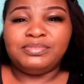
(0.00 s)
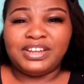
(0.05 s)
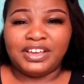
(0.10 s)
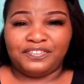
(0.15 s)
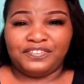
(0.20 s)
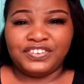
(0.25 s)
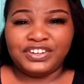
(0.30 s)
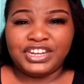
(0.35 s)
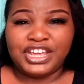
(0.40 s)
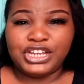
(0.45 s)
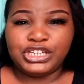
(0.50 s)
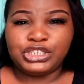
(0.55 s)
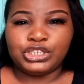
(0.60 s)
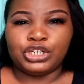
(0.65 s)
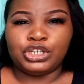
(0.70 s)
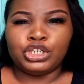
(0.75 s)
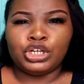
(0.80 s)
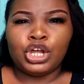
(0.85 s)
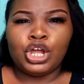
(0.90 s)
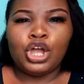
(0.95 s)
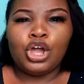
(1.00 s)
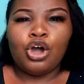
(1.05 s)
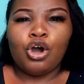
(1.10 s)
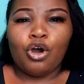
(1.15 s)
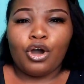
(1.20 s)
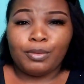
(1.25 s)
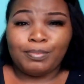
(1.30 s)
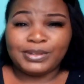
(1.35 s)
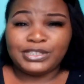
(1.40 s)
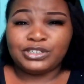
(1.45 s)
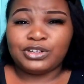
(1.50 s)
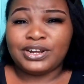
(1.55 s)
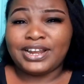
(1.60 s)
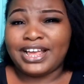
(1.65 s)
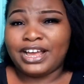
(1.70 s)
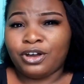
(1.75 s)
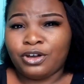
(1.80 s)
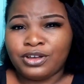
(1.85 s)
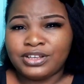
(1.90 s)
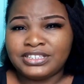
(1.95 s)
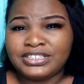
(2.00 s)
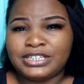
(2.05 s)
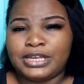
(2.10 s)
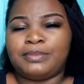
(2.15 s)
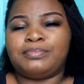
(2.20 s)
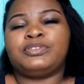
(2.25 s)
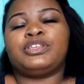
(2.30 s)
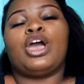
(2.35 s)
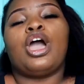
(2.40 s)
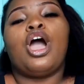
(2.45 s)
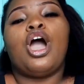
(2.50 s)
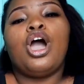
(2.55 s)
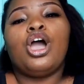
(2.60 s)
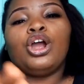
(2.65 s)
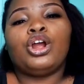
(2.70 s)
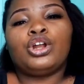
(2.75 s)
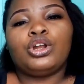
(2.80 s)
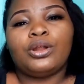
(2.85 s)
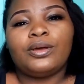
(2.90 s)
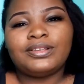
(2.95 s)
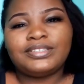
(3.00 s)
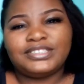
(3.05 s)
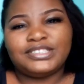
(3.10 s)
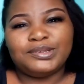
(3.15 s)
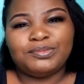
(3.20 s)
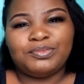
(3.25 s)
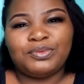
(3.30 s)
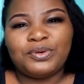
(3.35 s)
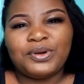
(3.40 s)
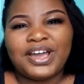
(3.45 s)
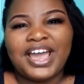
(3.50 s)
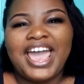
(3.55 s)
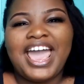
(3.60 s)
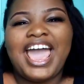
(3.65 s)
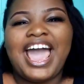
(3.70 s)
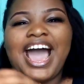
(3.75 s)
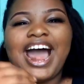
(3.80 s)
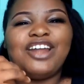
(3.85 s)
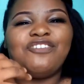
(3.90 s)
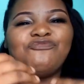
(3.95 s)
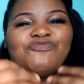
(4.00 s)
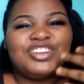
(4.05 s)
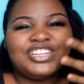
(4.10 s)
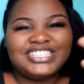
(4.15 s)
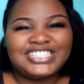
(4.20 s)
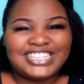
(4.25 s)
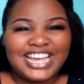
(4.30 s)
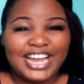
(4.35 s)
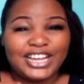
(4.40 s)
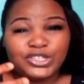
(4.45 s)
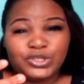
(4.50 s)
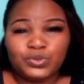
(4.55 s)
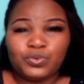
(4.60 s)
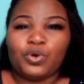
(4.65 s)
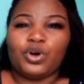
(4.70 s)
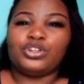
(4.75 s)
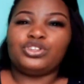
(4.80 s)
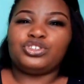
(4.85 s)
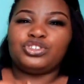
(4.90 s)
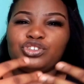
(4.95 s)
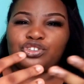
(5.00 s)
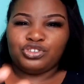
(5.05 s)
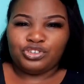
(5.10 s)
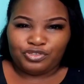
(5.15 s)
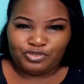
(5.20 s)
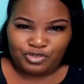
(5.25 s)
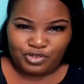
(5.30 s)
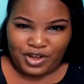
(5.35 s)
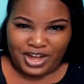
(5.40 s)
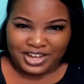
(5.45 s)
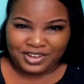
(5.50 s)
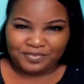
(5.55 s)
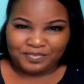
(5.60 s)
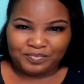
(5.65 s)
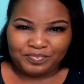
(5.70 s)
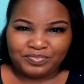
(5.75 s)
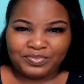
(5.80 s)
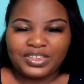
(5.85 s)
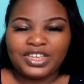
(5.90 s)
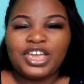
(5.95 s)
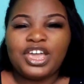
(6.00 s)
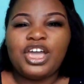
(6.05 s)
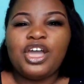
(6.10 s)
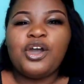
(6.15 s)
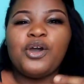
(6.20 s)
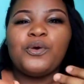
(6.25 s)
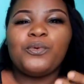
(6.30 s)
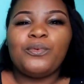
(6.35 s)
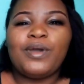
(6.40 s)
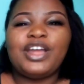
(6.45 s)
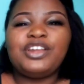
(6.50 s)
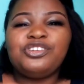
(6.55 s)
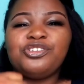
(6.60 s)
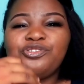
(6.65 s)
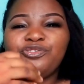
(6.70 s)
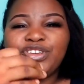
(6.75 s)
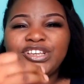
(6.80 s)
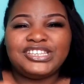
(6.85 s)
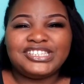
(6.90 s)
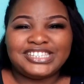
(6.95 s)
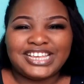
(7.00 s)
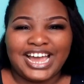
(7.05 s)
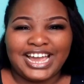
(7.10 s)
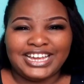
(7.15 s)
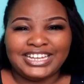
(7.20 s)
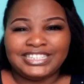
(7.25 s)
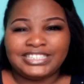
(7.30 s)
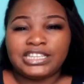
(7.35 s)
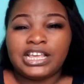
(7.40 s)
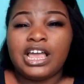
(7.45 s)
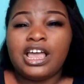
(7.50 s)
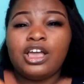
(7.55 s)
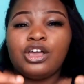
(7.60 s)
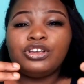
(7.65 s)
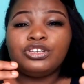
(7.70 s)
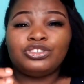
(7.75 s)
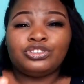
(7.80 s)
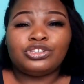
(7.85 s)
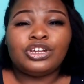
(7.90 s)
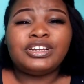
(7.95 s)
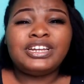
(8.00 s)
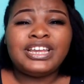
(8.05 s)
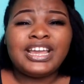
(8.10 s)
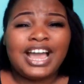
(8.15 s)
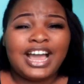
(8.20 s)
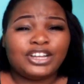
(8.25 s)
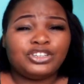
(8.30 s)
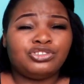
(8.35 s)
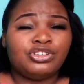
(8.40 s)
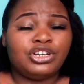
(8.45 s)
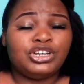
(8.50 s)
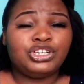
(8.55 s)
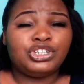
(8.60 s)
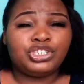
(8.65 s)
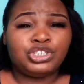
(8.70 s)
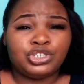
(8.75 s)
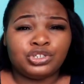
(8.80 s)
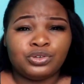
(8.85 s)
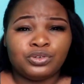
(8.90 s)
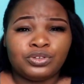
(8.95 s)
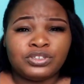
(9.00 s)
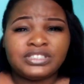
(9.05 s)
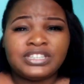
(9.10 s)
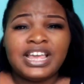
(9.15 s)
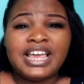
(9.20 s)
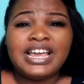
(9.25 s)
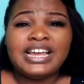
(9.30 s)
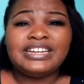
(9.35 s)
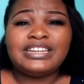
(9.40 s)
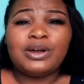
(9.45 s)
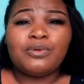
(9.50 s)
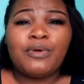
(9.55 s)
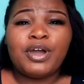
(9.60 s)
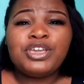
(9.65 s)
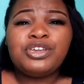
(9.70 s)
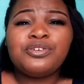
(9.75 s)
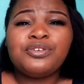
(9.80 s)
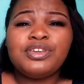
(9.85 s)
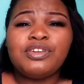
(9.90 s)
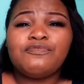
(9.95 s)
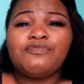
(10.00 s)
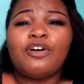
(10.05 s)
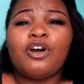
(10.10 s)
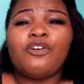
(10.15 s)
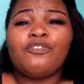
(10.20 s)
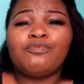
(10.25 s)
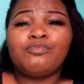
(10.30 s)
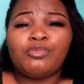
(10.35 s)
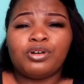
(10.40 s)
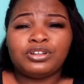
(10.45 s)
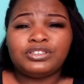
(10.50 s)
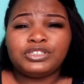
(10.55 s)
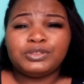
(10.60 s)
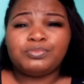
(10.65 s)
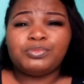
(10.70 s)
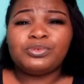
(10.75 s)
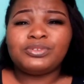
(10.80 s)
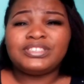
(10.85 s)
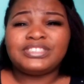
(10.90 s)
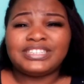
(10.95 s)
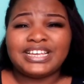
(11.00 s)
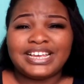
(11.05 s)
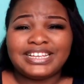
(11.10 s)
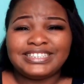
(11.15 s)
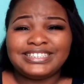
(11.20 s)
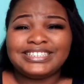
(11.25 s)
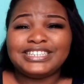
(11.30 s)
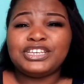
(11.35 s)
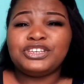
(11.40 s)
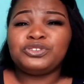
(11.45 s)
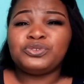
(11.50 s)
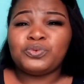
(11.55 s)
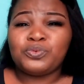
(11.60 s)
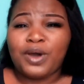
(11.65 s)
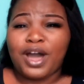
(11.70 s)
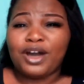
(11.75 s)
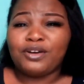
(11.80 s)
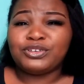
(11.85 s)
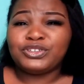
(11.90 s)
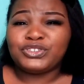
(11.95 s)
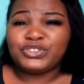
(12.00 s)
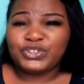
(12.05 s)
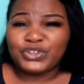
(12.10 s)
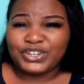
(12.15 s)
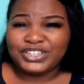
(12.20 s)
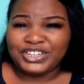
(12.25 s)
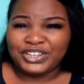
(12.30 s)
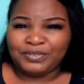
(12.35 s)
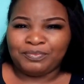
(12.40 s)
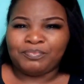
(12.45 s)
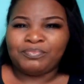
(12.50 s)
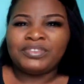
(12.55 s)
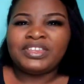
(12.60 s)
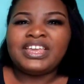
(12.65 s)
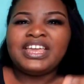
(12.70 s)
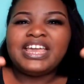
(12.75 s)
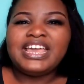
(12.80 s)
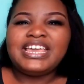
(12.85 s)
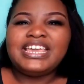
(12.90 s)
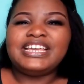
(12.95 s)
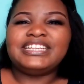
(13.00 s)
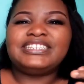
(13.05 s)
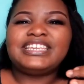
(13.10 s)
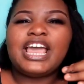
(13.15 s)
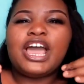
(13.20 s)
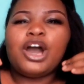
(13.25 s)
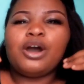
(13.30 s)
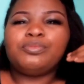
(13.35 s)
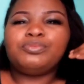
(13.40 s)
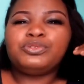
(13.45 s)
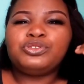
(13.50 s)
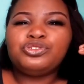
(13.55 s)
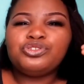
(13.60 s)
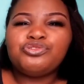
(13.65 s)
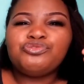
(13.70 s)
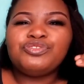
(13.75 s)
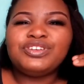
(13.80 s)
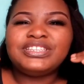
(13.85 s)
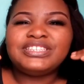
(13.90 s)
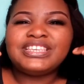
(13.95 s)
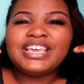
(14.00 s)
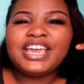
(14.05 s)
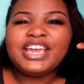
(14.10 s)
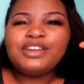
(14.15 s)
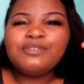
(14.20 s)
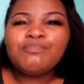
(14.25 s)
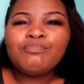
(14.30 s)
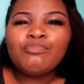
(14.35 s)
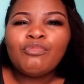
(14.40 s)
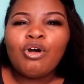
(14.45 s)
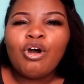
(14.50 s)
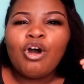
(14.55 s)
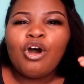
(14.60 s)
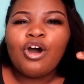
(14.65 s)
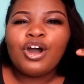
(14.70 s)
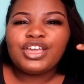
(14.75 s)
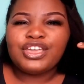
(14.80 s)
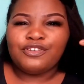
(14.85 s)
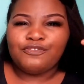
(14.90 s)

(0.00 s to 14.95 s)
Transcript: definition or a particular concept. Close the book and recite what you've read. When you recite, study actually shows that when you evolve multiple senses while studying, it helps you retain more